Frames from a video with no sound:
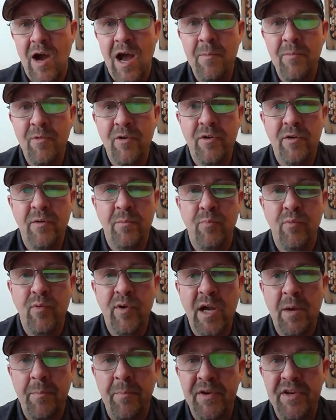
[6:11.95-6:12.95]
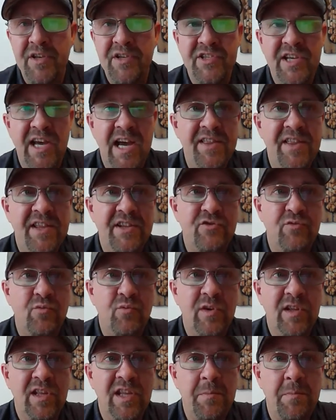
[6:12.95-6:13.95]
I'm going to bring up a design that's
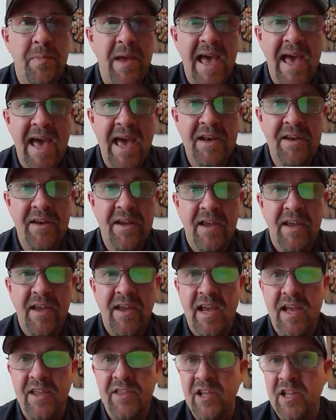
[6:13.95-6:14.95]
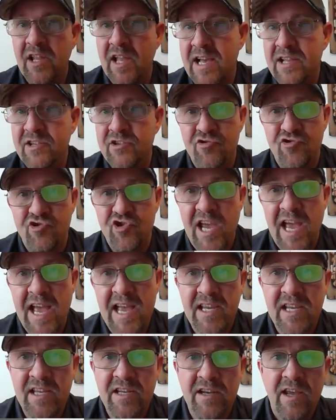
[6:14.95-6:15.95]
really bad and the lines are
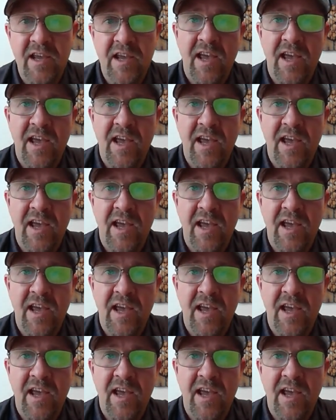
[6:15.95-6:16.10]
jagged,